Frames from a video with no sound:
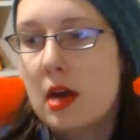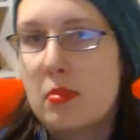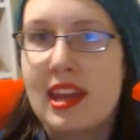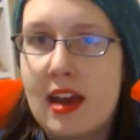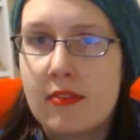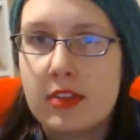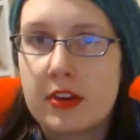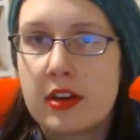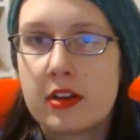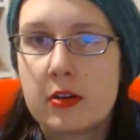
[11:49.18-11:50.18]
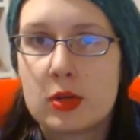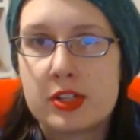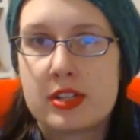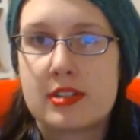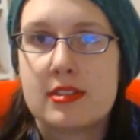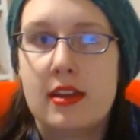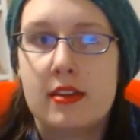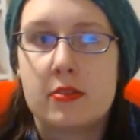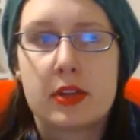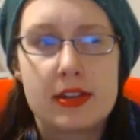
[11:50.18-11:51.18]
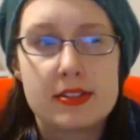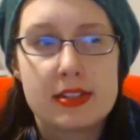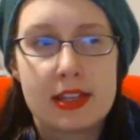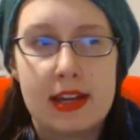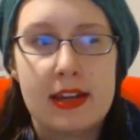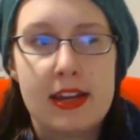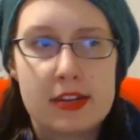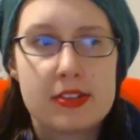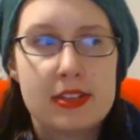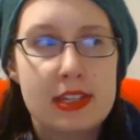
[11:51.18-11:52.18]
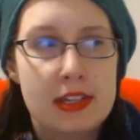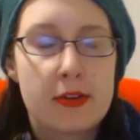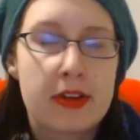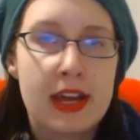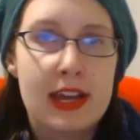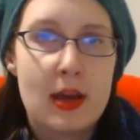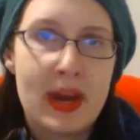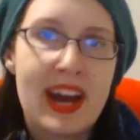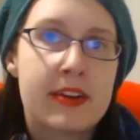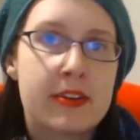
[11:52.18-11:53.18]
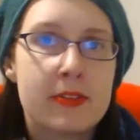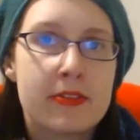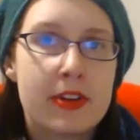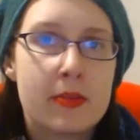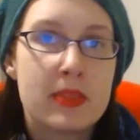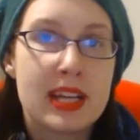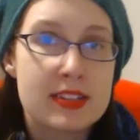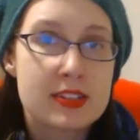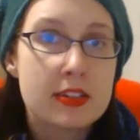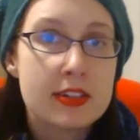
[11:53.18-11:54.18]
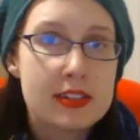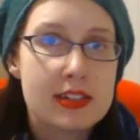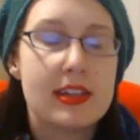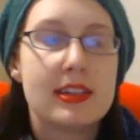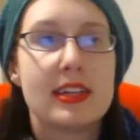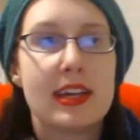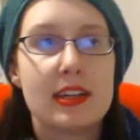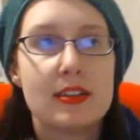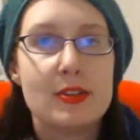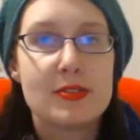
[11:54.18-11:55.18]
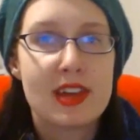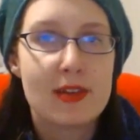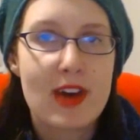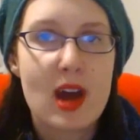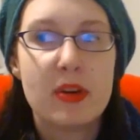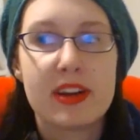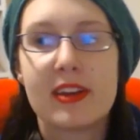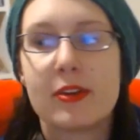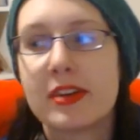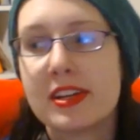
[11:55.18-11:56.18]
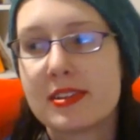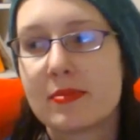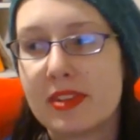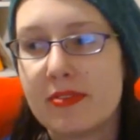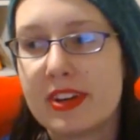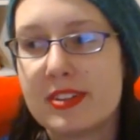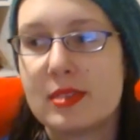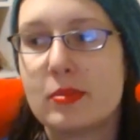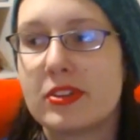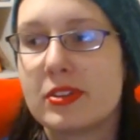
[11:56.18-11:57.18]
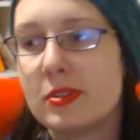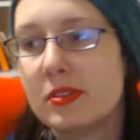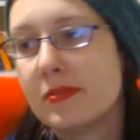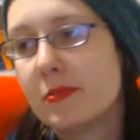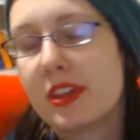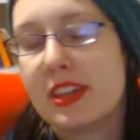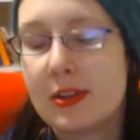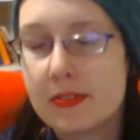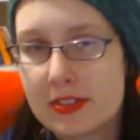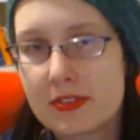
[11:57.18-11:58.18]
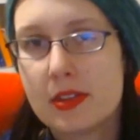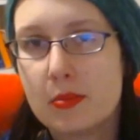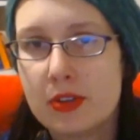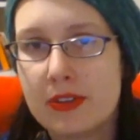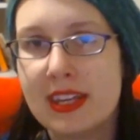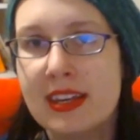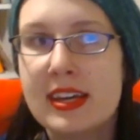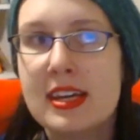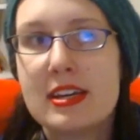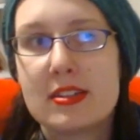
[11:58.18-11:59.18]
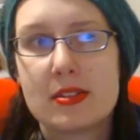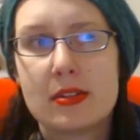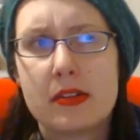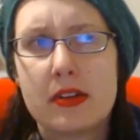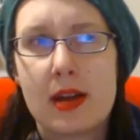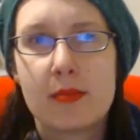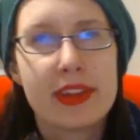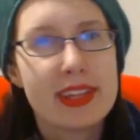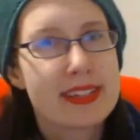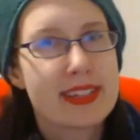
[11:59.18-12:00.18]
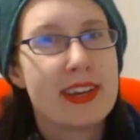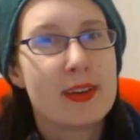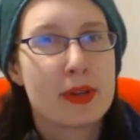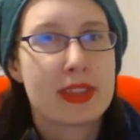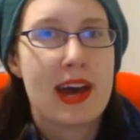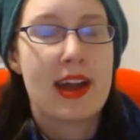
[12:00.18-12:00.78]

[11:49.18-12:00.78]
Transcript: a bit heavier and gorgeous, and realizing that I could actually create a pattern from that skirt and use that fabric and create something very similar to one of the outfits from the movie. So I'm really excited about